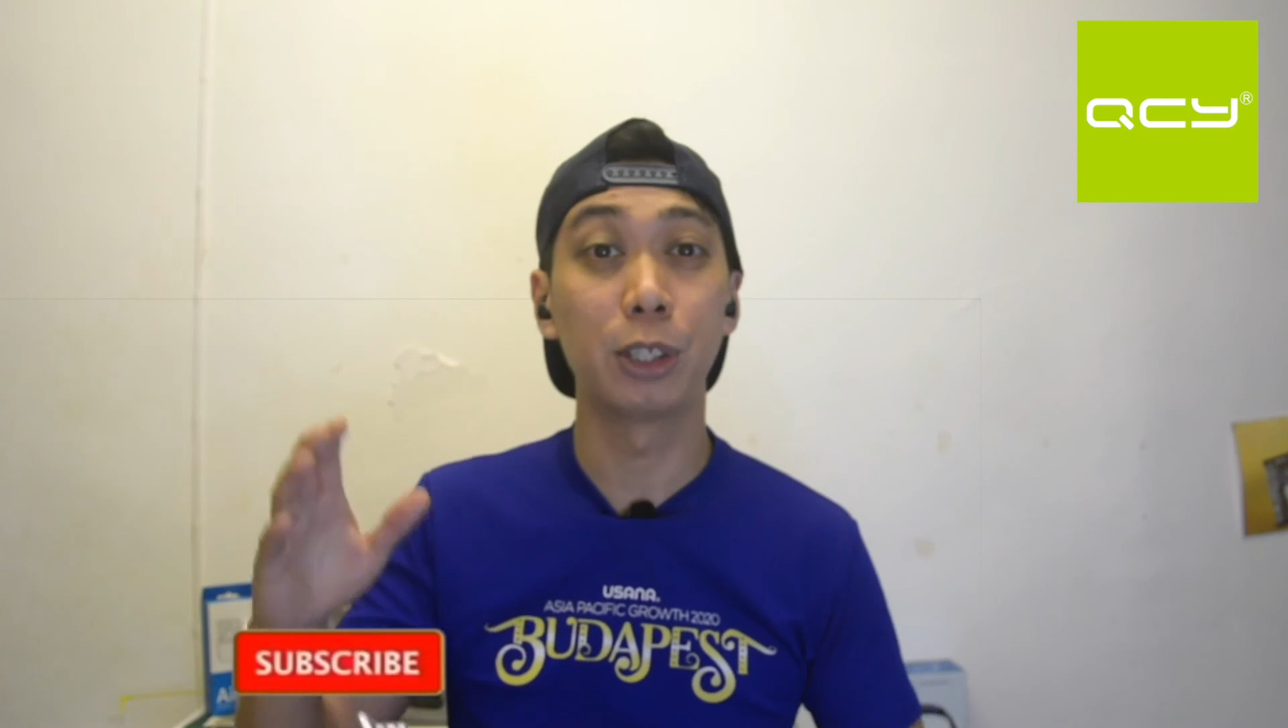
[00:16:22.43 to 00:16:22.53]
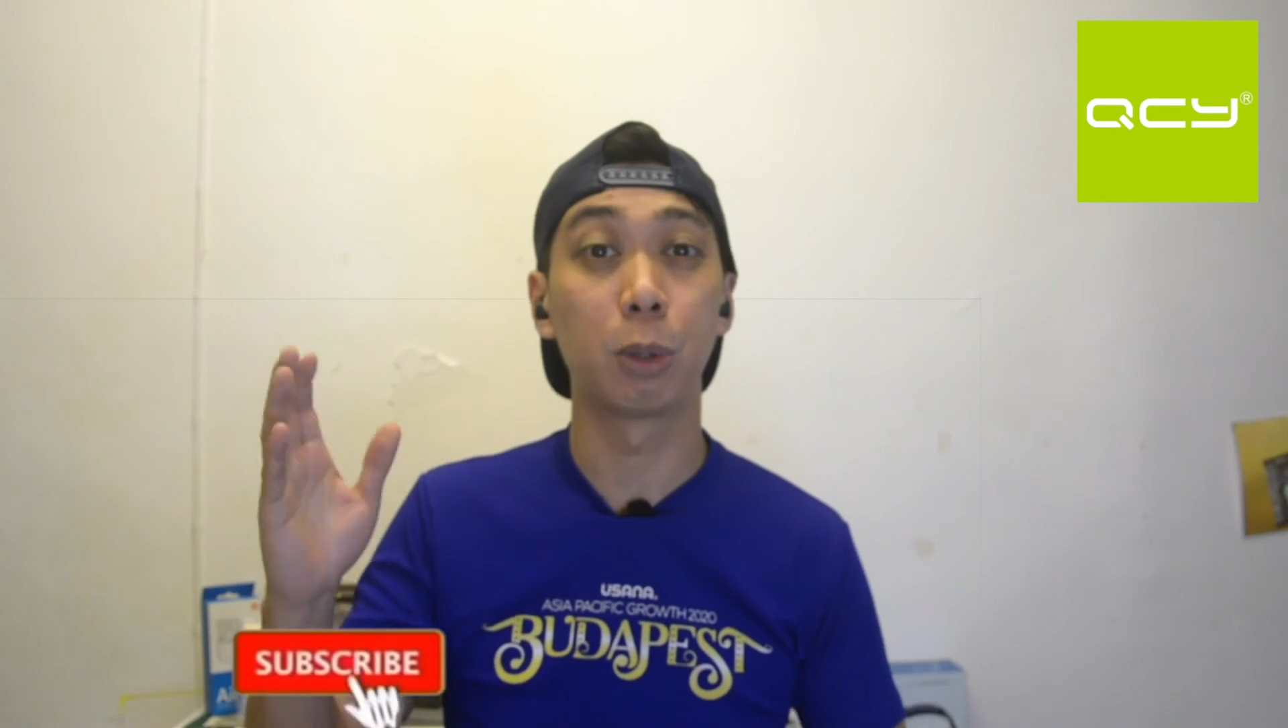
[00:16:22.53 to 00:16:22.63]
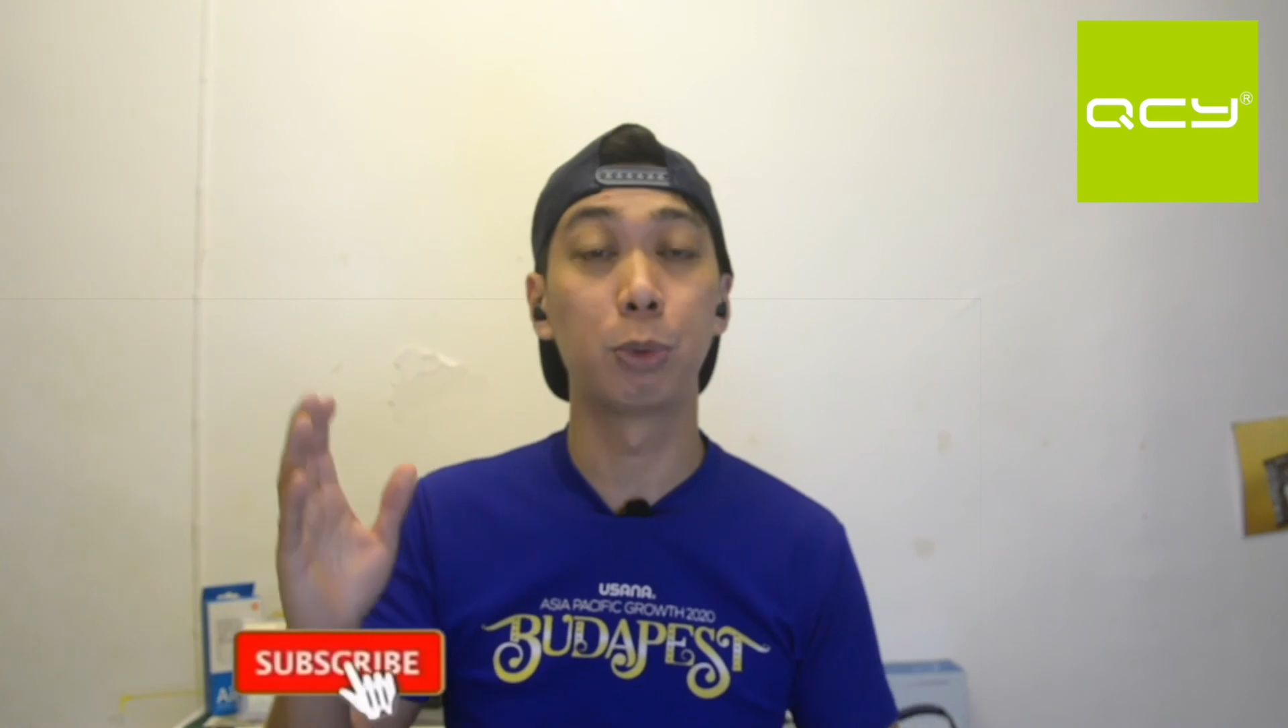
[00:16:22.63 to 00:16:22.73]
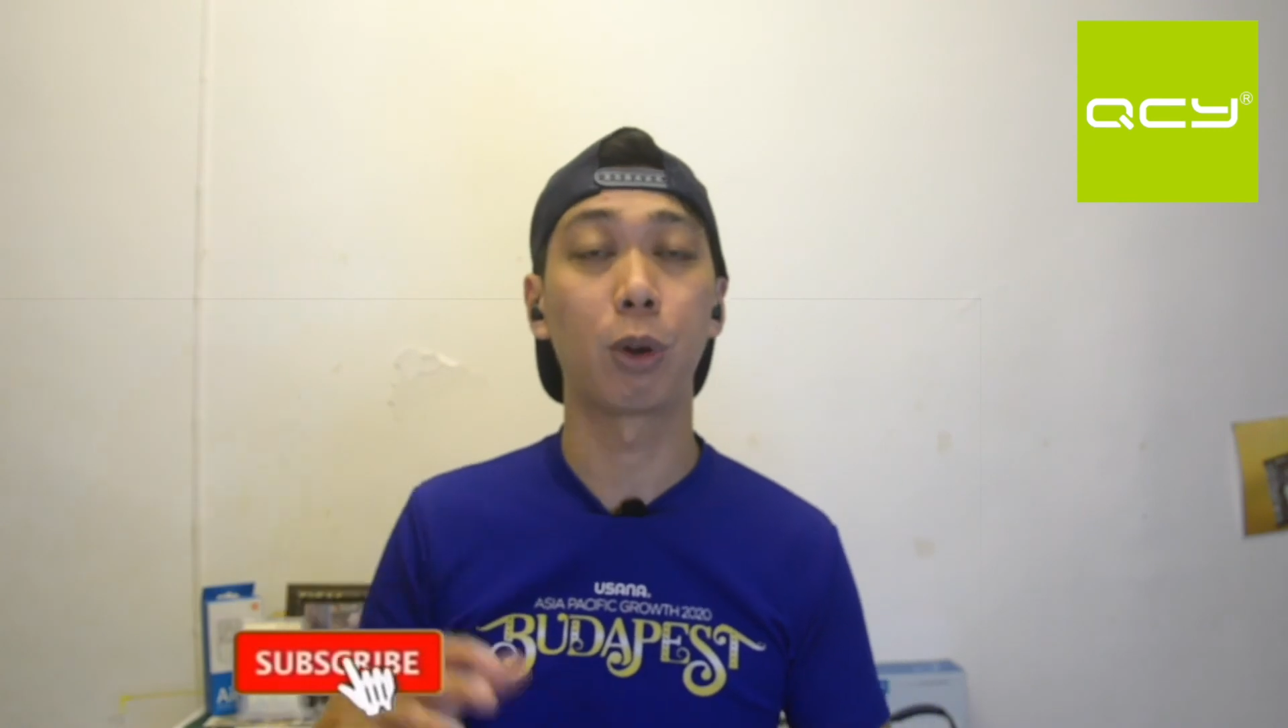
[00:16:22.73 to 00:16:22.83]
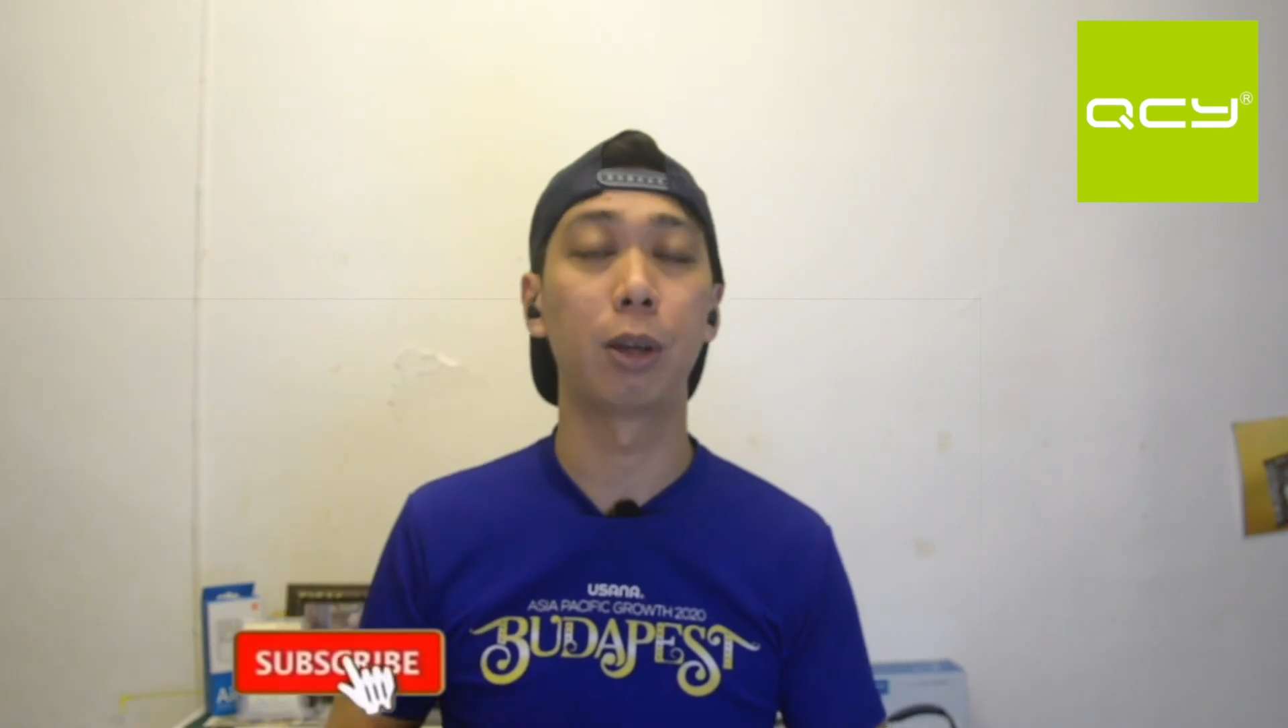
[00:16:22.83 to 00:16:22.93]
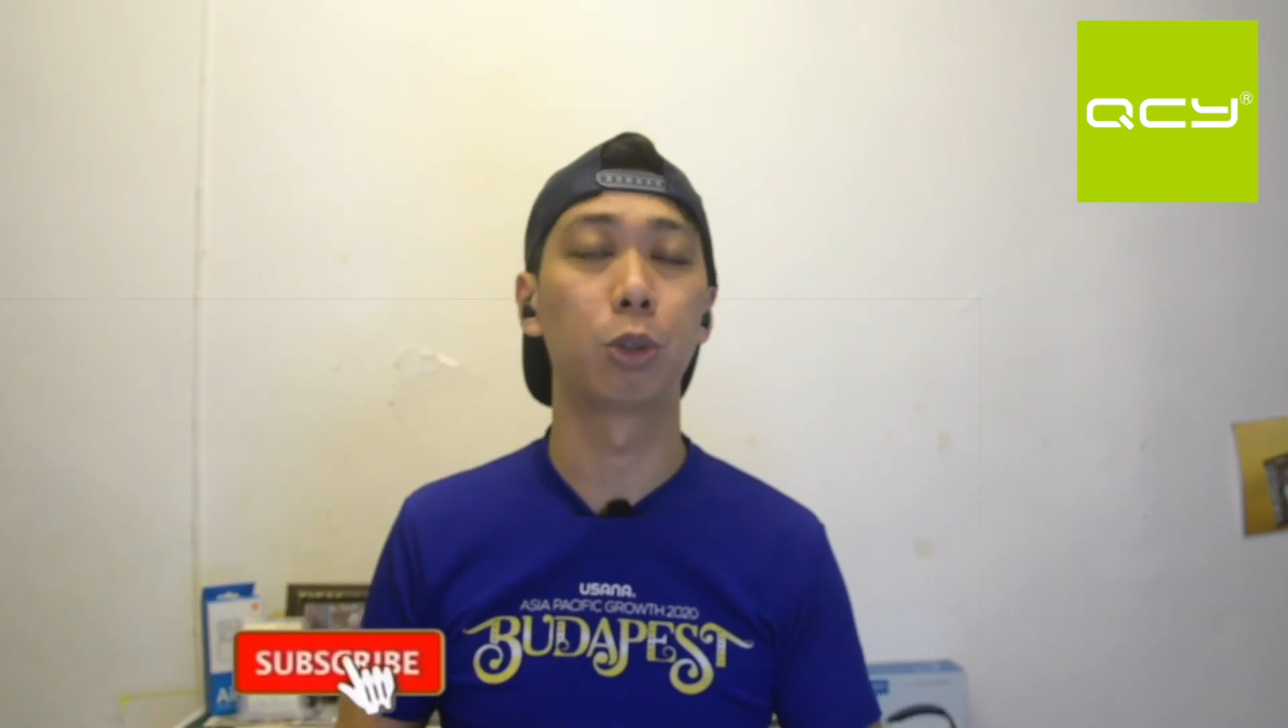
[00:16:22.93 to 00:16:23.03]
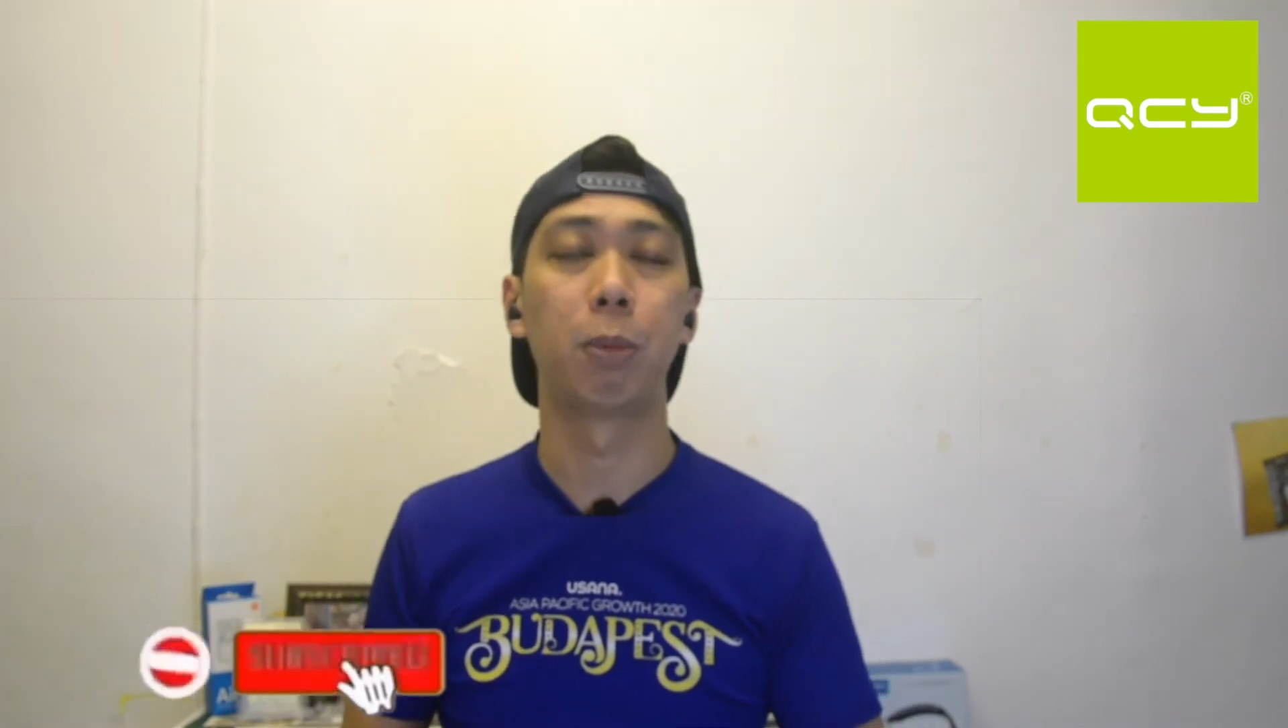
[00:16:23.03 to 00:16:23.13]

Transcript: subscribed to